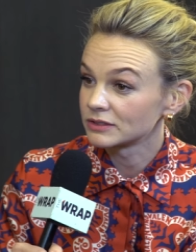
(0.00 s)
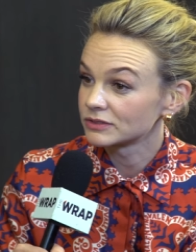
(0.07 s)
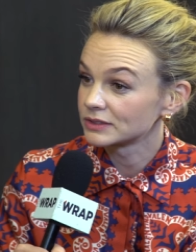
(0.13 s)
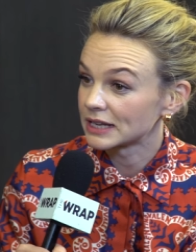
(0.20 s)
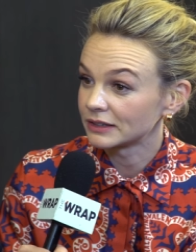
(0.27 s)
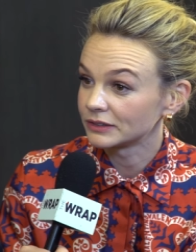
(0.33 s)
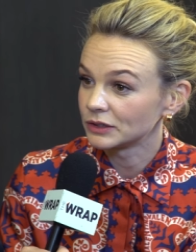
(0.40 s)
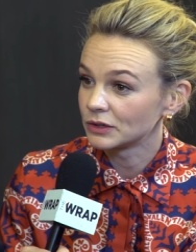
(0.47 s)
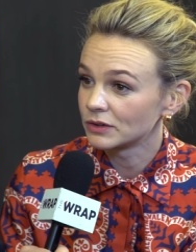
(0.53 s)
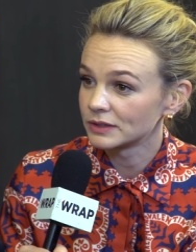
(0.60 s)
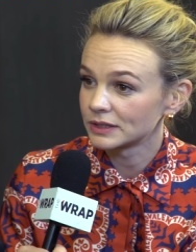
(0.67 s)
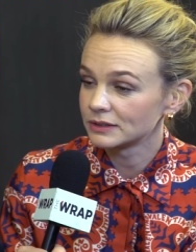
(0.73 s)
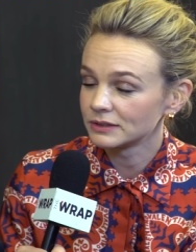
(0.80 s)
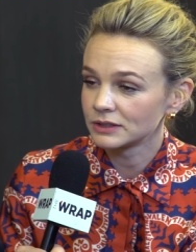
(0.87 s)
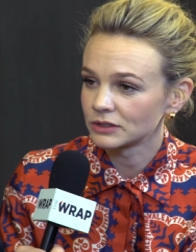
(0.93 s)
life and how you
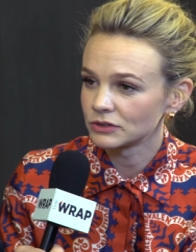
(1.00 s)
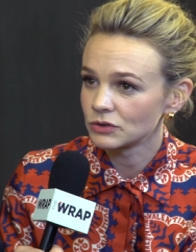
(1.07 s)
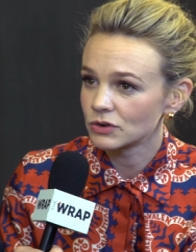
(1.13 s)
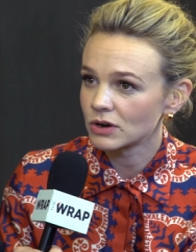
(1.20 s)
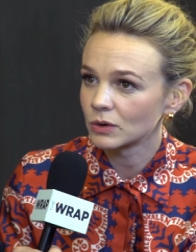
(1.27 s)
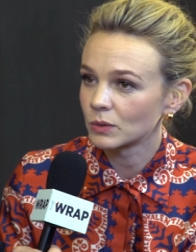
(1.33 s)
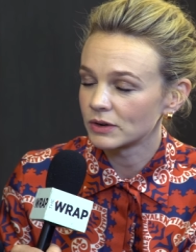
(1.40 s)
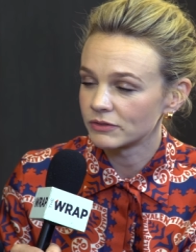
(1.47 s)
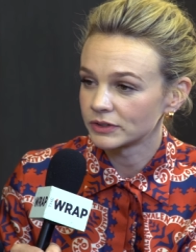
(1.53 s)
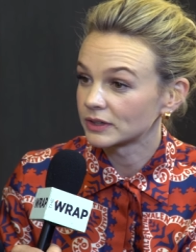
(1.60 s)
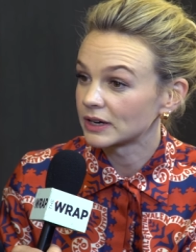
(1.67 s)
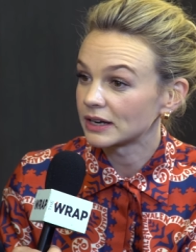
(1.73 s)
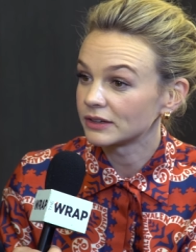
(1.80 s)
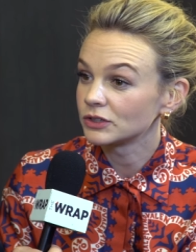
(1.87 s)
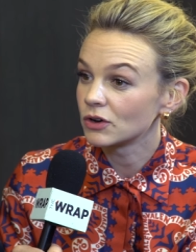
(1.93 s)
got, you know, you can't quite
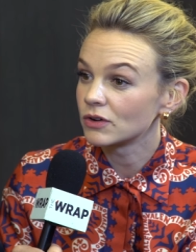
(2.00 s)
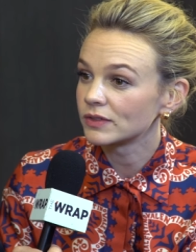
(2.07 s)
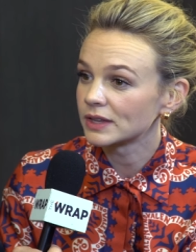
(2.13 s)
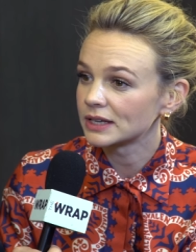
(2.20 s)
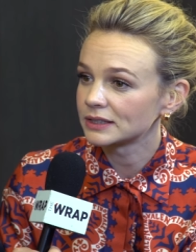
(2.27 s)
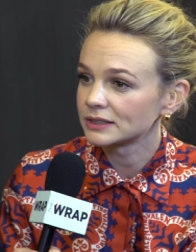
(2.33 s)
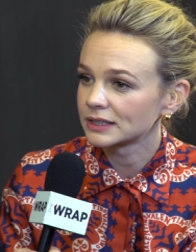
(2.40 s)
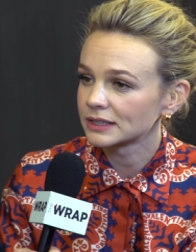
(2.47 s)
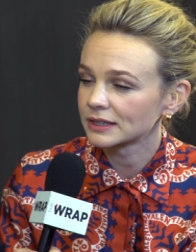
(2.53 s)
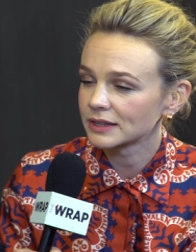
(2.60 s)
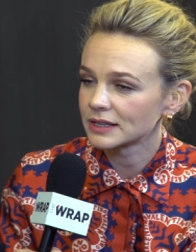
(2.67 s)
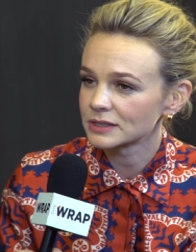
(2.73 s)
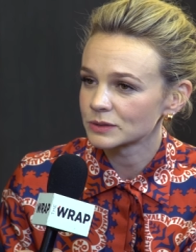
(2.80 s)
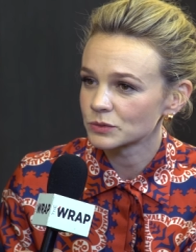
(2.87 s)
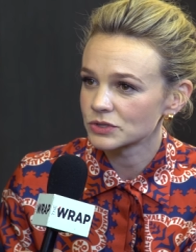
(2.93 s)
figure out how you got there. And I think
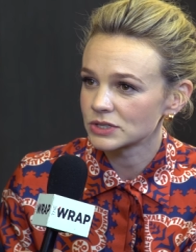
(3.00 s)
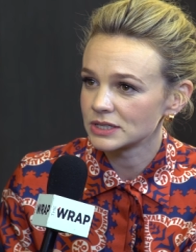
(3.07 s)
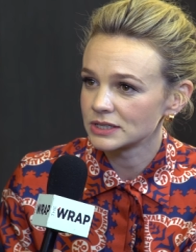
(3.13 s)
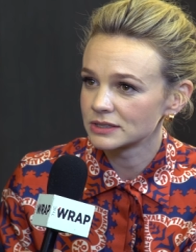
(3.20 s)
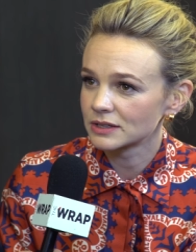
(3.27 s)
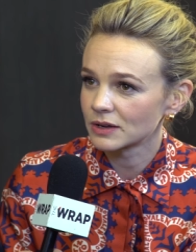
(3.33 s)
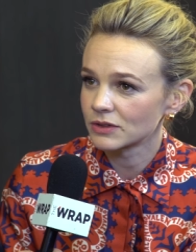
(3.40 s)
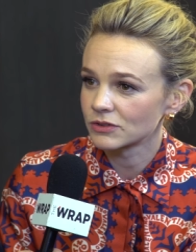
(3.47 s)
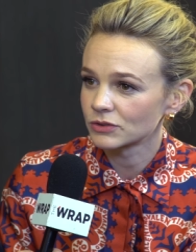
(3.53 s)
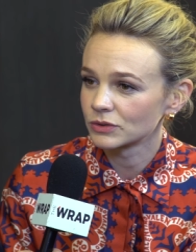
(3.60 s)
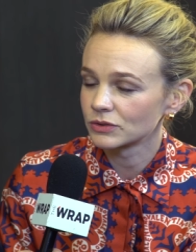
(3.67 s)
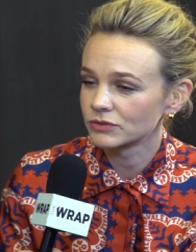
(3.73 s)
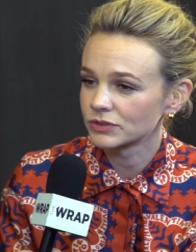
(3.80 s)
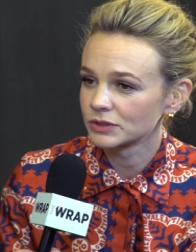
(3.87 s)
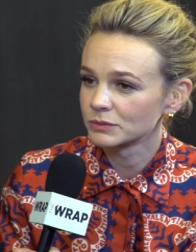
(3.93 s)
that's what she's going through
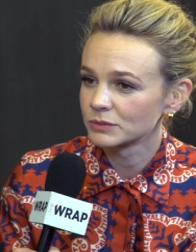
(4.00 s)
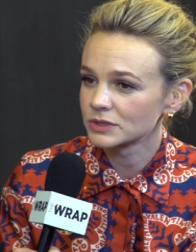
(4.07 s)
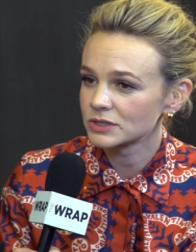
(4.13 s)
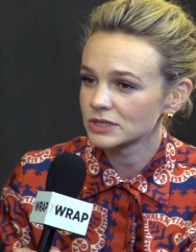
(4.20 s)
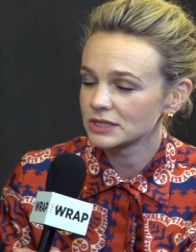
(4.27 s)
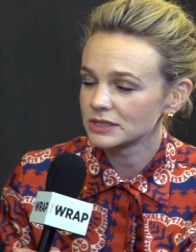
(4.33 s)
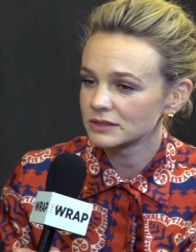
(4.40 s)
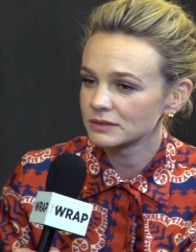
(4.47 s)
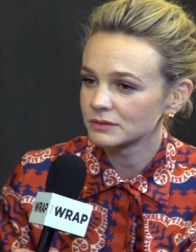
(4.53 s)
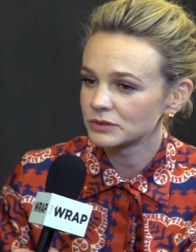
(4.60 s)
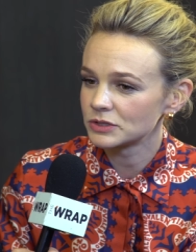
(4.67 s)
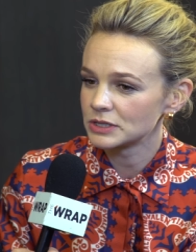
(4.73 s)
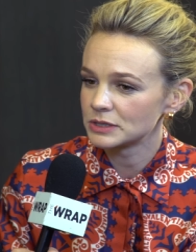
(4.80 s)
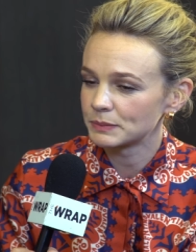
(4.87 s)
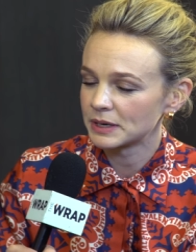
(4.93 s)
in the film. That she's
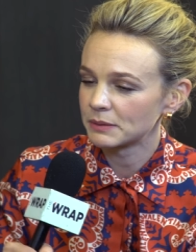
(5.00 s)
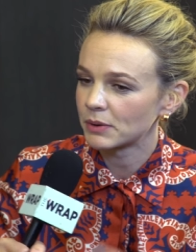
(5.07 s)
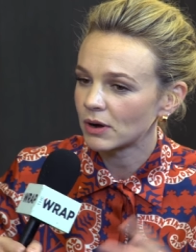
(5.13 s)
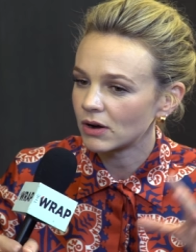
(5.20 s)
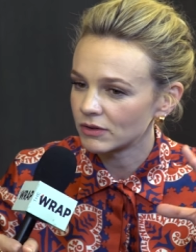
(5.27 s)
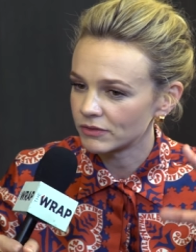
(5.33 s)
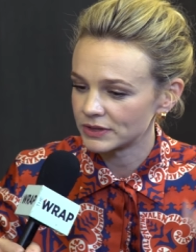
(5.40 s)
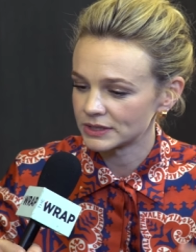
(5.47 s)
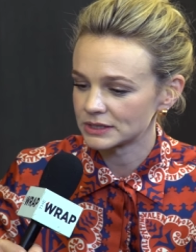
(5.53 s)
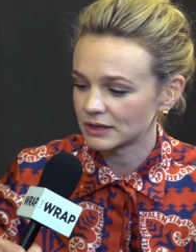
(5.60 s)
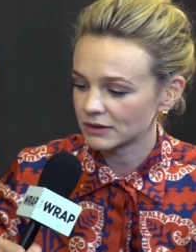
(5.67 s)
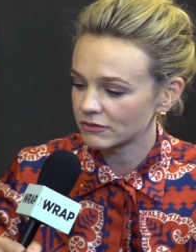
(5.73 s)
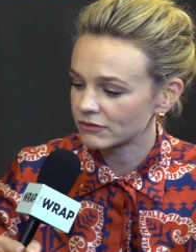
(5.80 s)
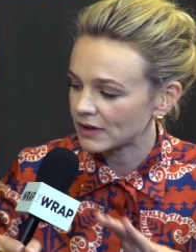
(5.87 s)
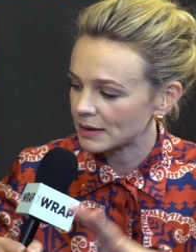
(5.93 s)
she's been part of this
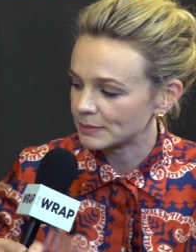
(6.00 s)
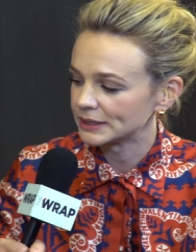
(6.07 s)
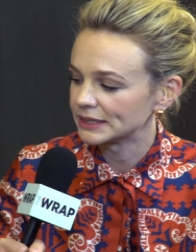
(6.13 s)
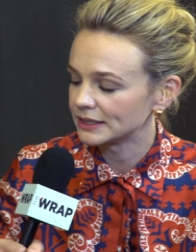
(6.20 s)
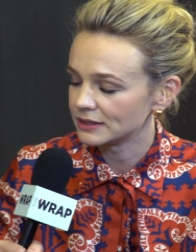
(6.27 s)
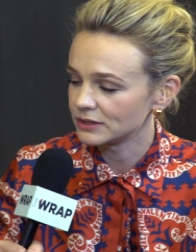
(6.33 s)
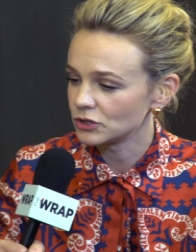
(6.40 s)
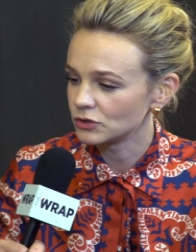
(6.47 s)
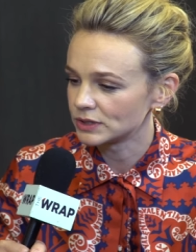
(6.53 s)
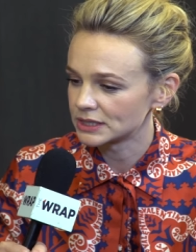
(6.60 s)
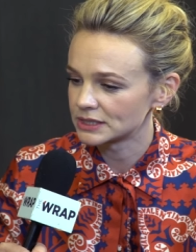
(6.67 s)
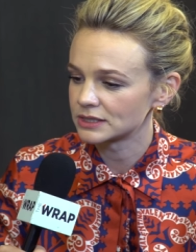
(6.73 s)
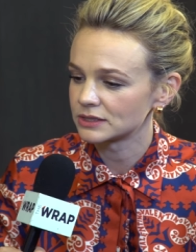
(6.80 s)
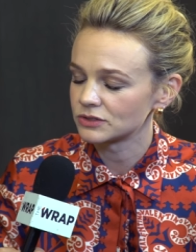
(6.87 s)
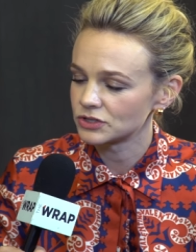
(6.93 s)
like family
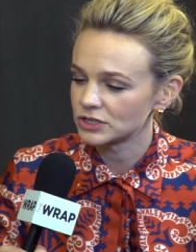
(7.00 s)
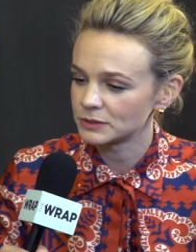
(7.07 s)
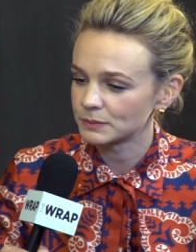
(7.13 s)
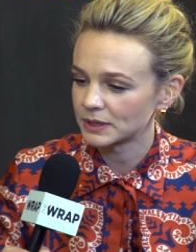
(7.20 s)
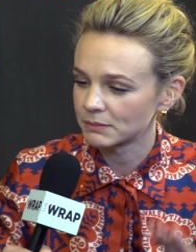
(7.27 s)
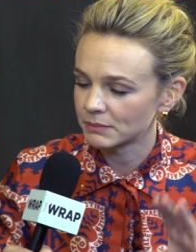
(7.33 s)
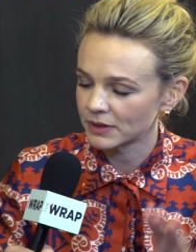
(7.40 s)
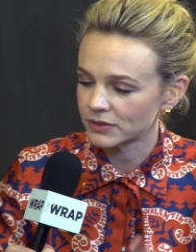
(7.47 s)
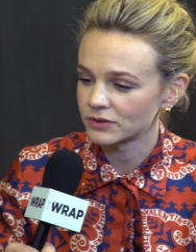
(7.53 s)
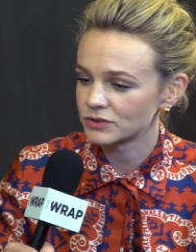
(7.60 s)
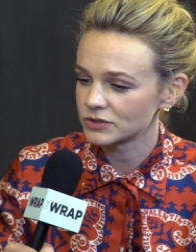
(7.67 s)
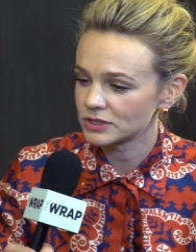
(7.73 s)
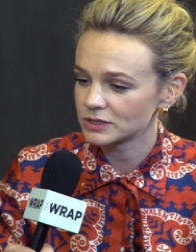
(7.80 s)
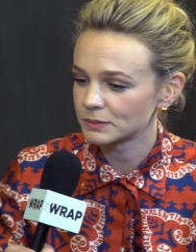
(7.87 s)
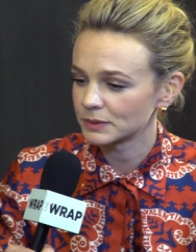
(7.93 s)
unit, and she's been a mother,
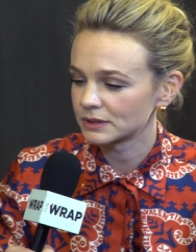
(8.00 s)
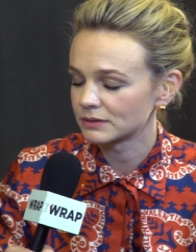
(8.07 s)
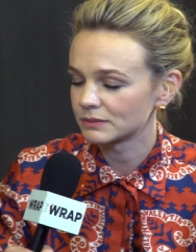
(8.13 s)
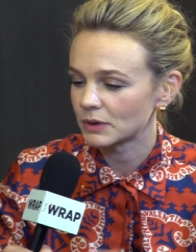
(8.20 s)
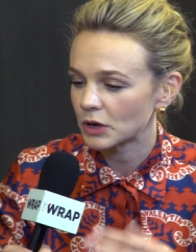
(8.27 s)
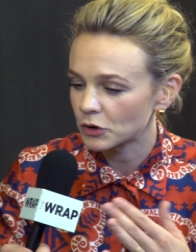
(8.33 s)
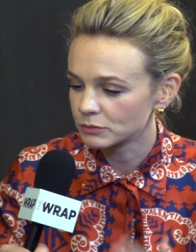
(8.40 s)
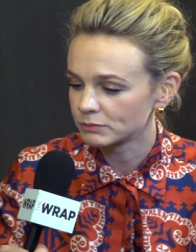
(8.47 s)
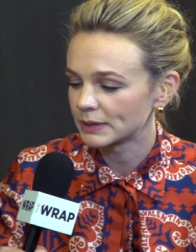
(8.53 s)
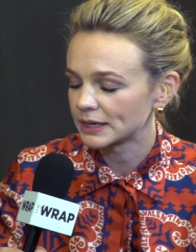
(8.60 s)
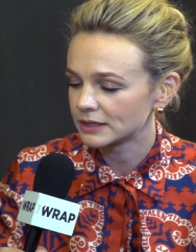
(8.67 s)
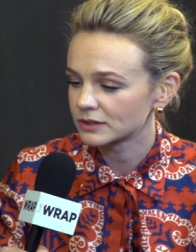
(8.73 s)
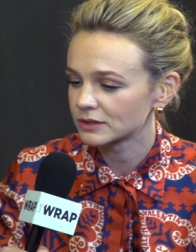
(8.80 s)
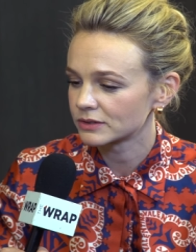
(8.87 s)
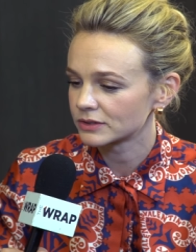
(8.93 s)
and she's been a
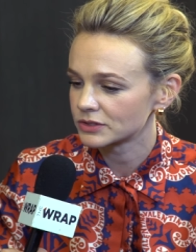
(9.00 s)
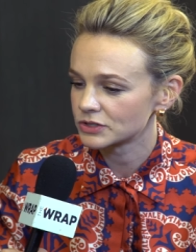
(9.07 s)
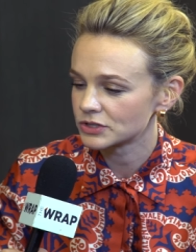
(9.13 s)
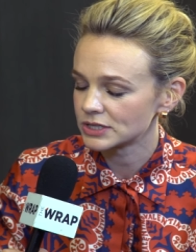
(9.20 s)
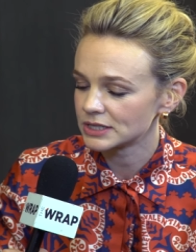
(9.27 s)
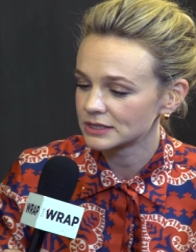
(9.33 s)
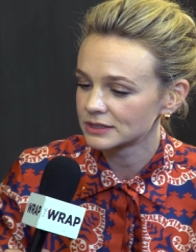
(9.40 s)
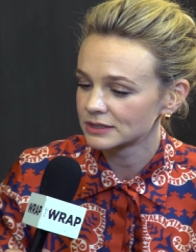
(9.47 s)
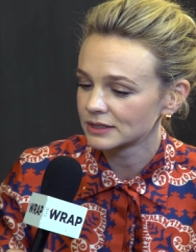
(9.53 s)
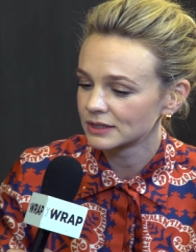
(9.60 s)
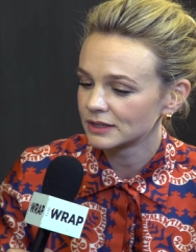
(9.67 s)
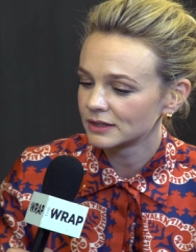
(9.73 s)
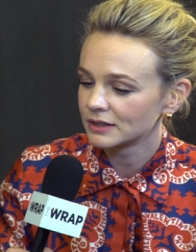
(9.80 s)
homemaker, and she's